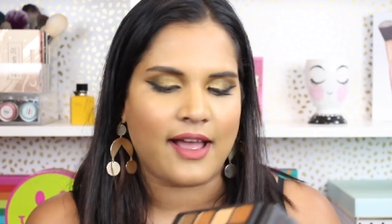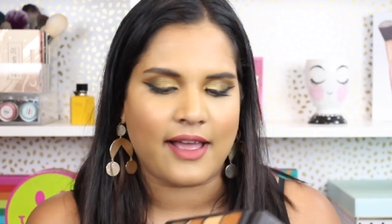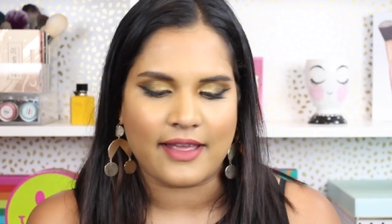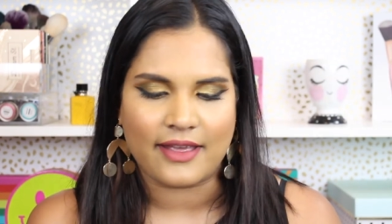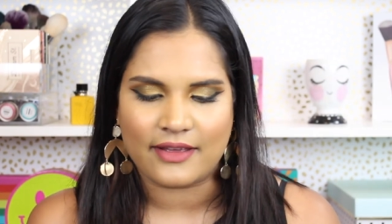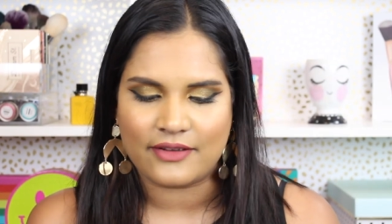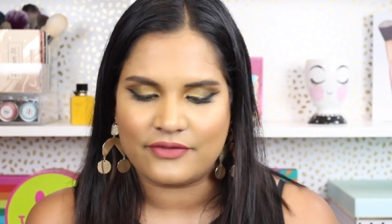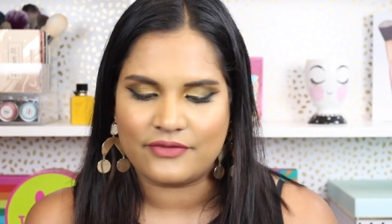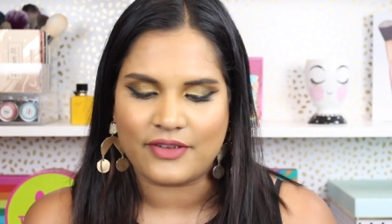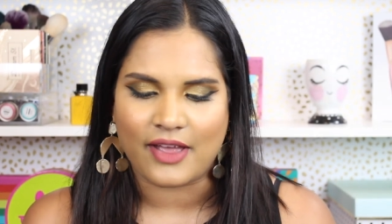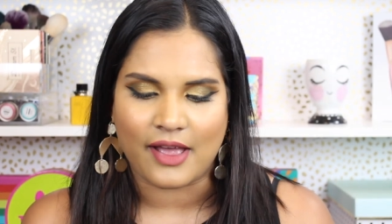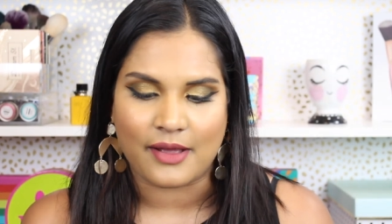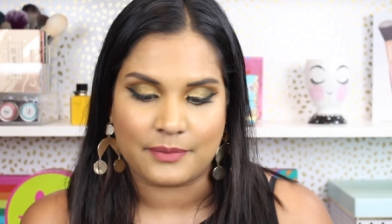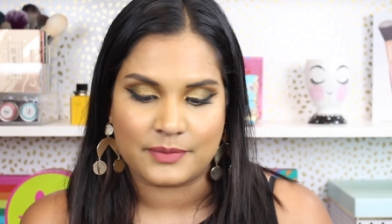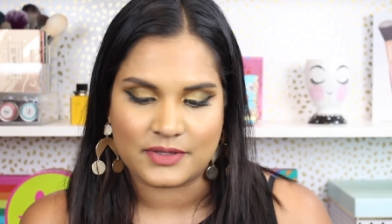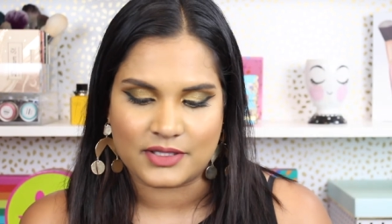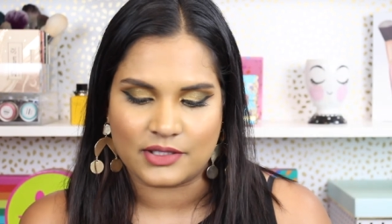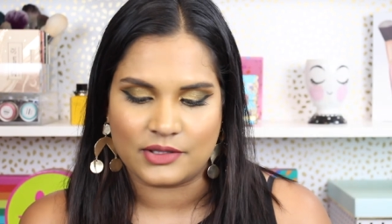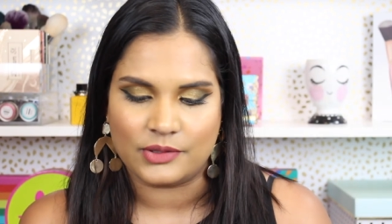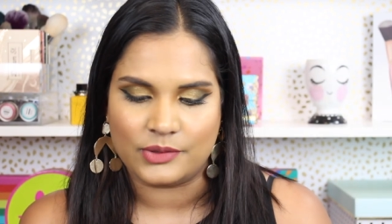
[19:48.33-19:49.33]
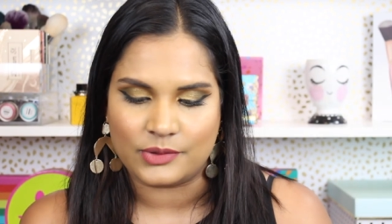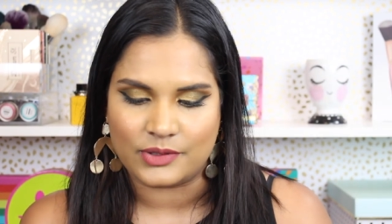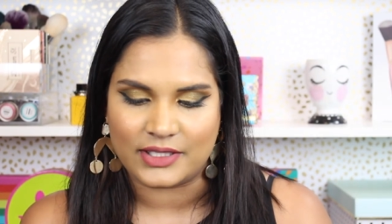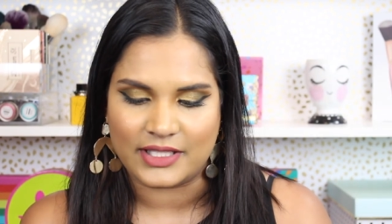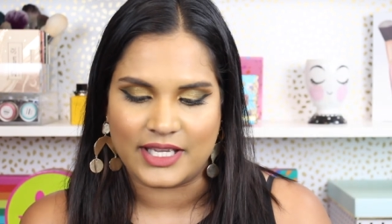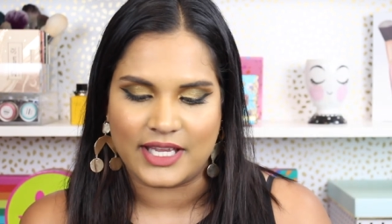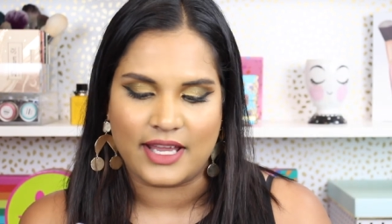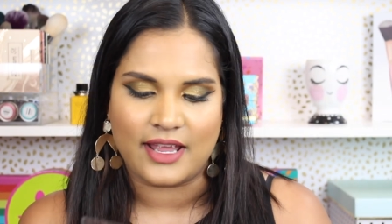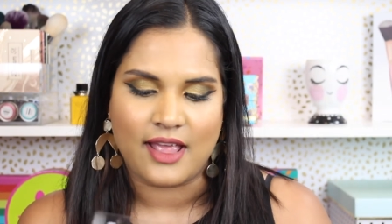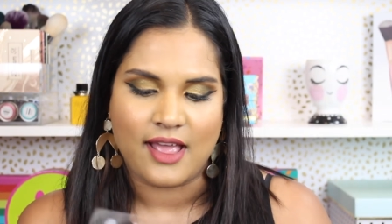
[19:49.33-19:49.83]
I have
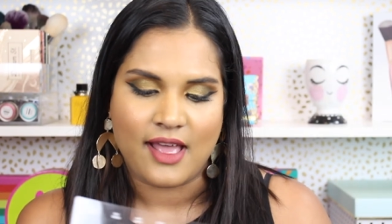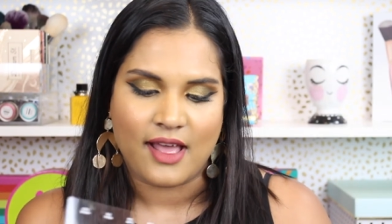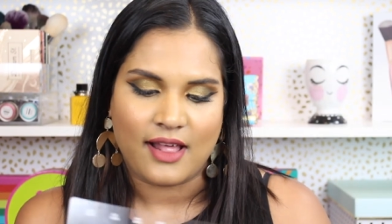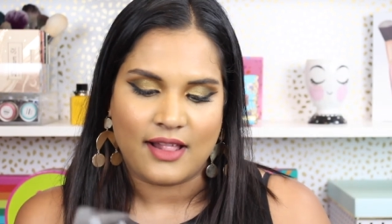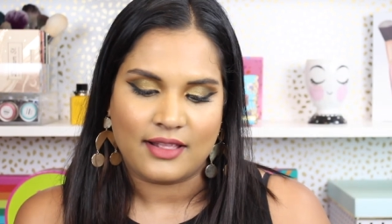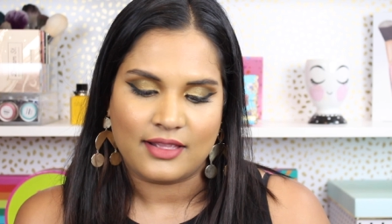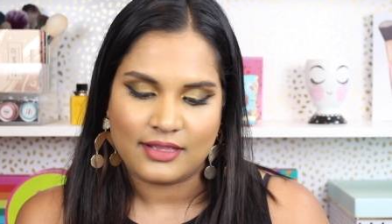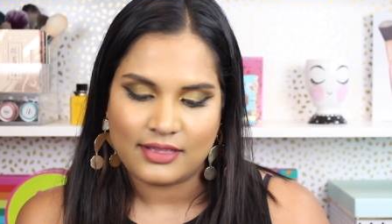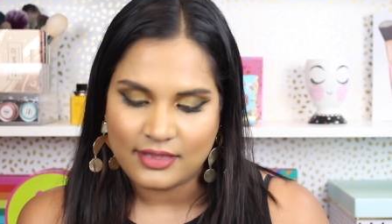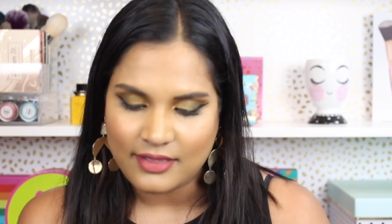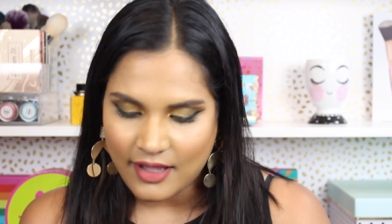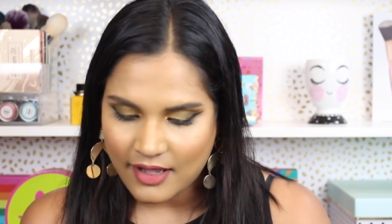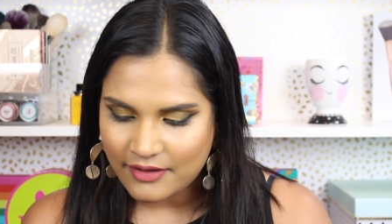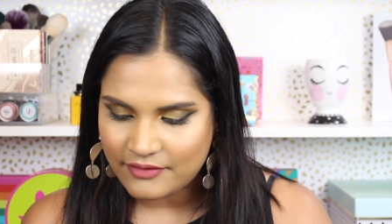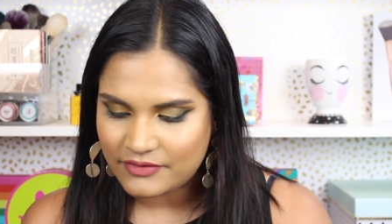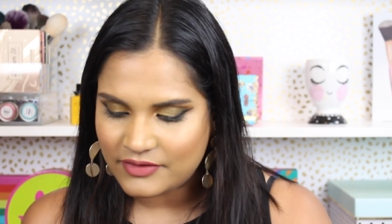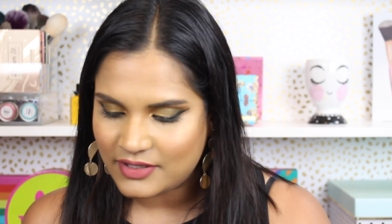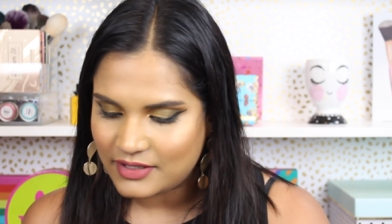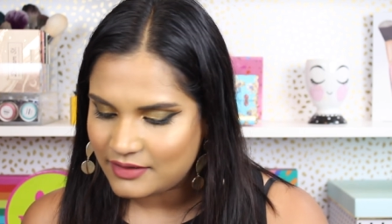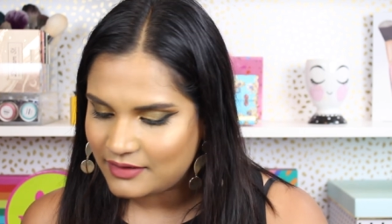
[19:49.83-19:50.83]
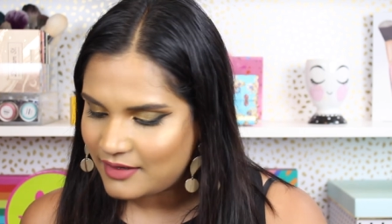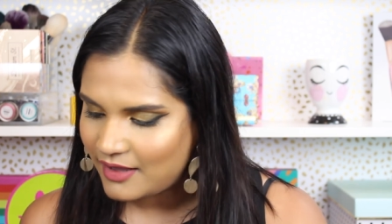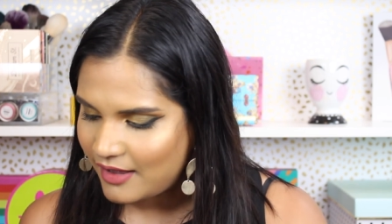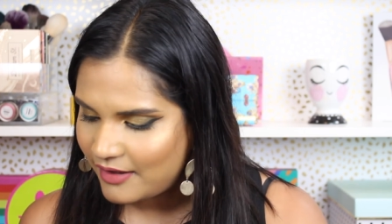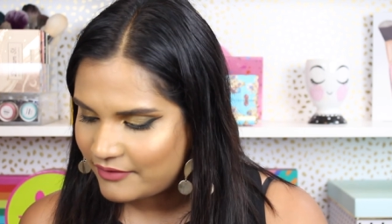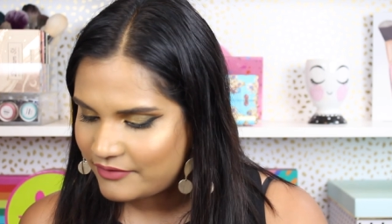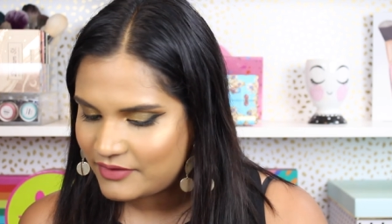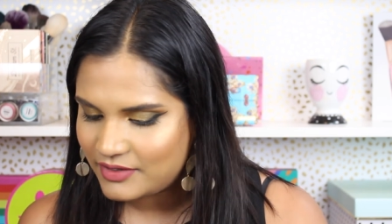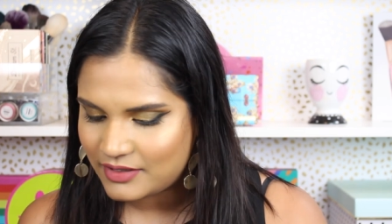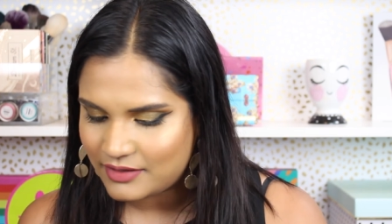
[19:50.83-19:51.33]
absolutely
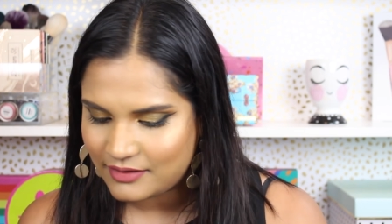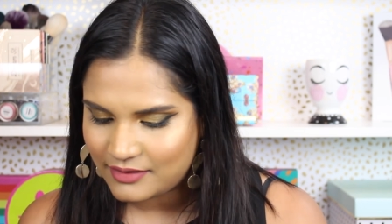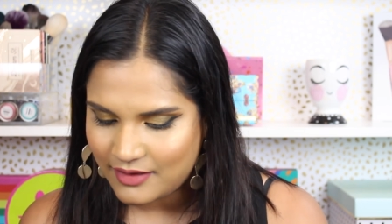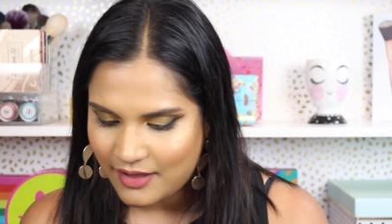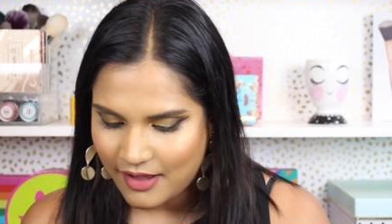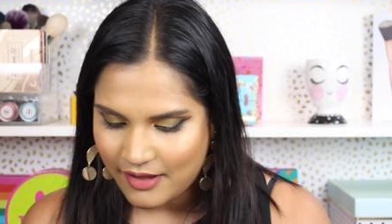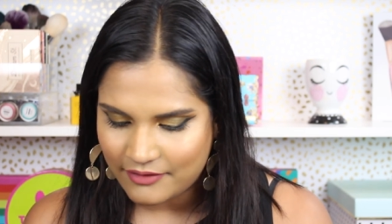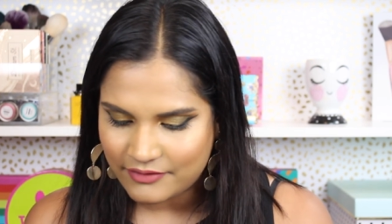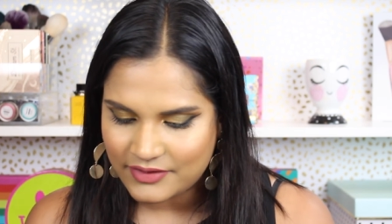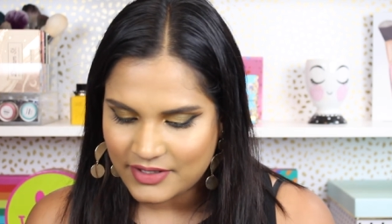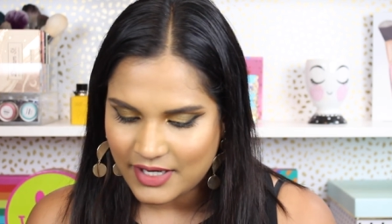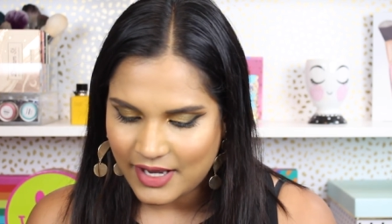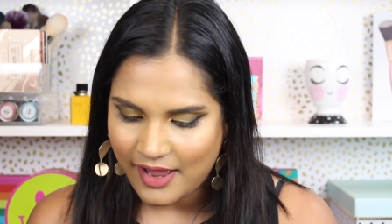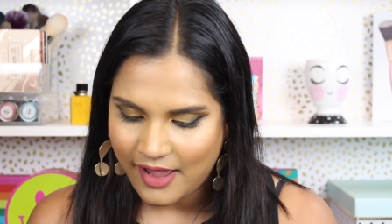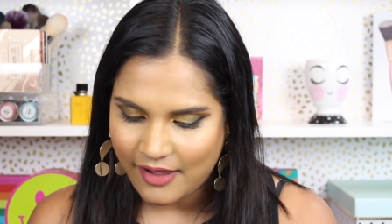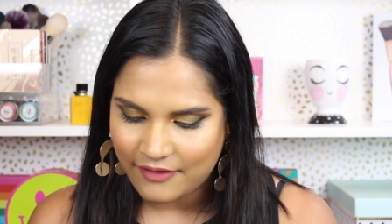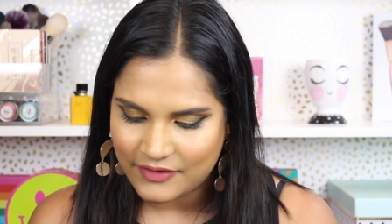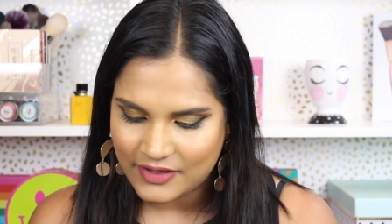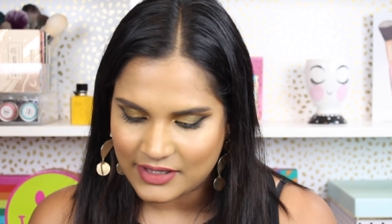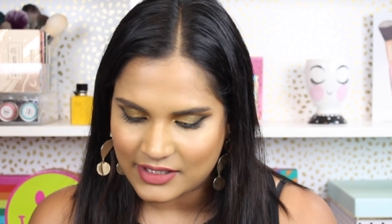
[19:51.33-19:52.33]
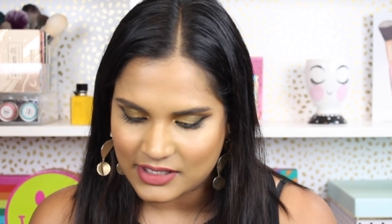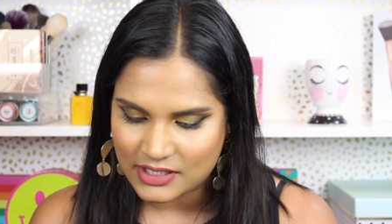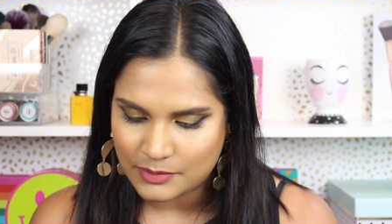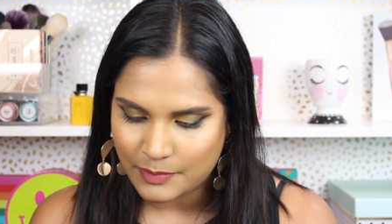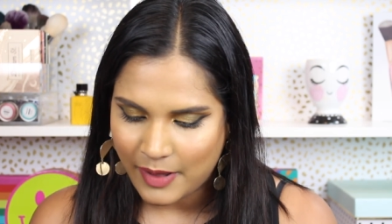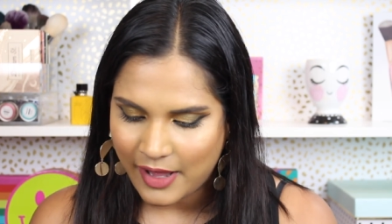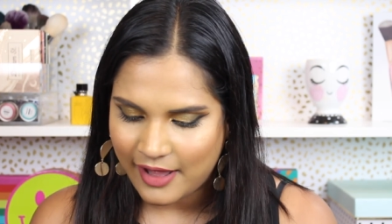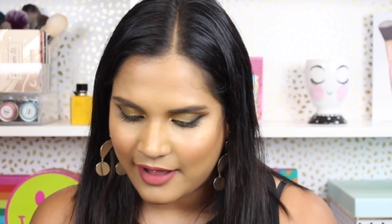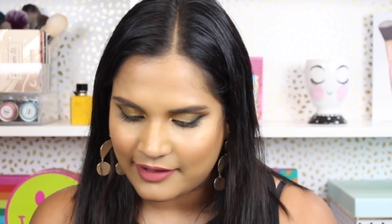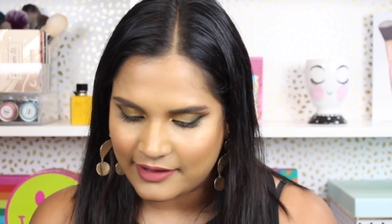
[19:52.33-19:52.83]
loved having
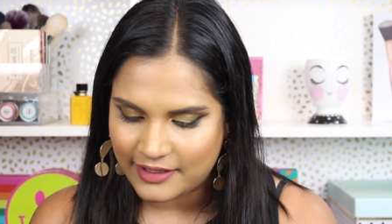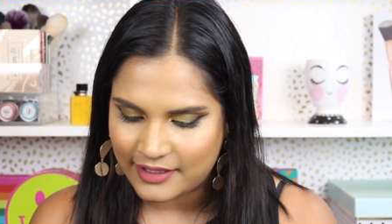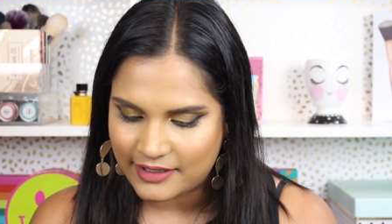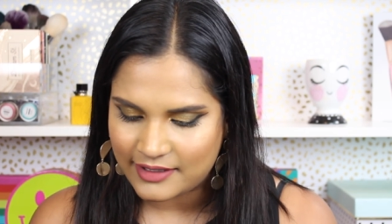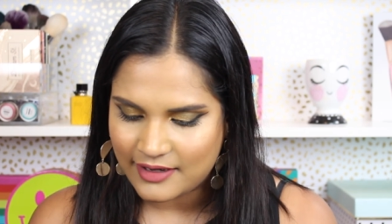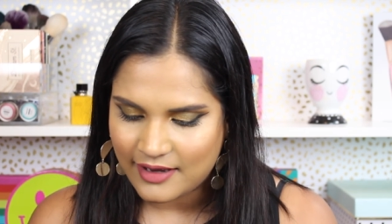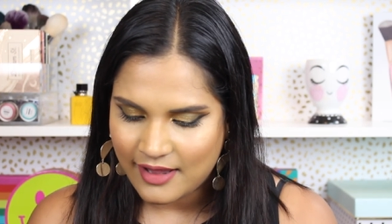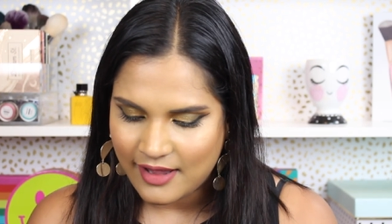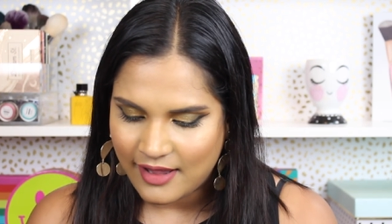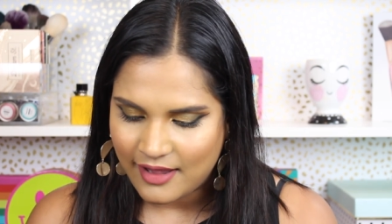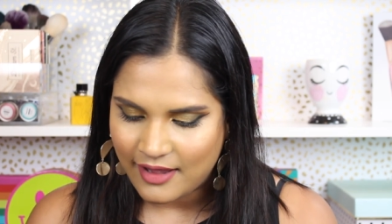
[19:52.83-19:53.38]
this palette.